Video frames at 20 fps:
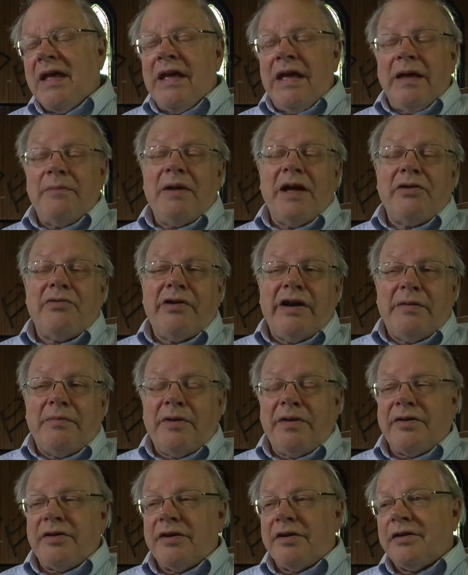And my
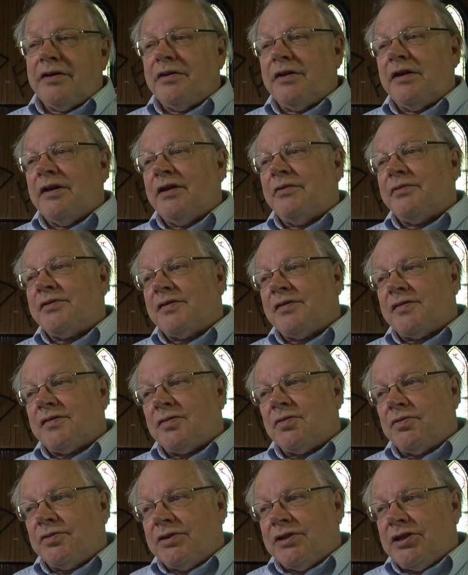grandmother was a
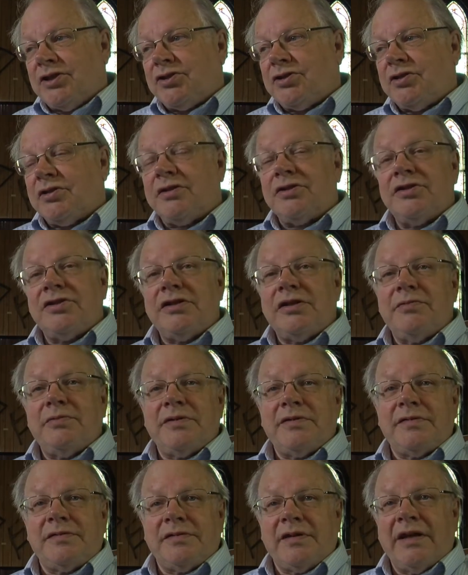school teacher, and she
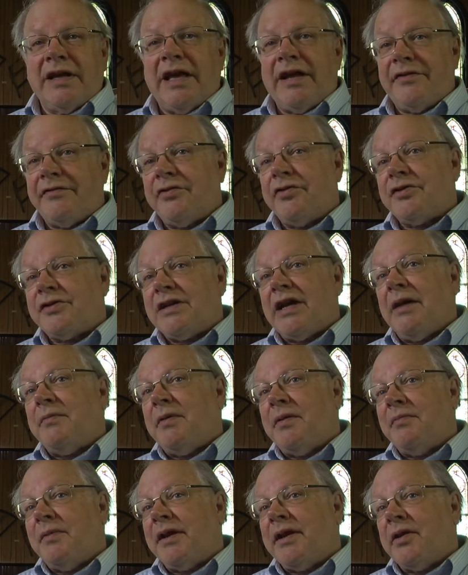was ahead of her time
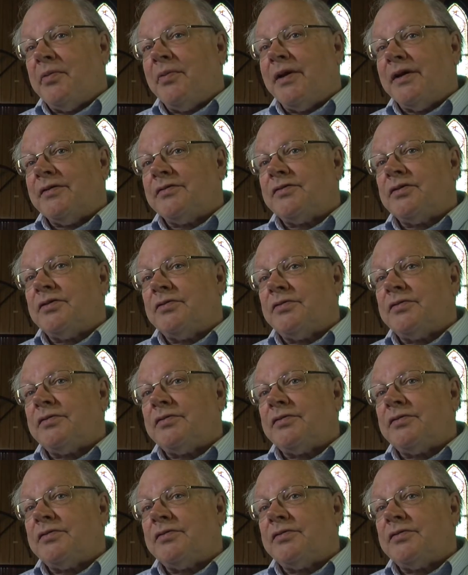in many ways too.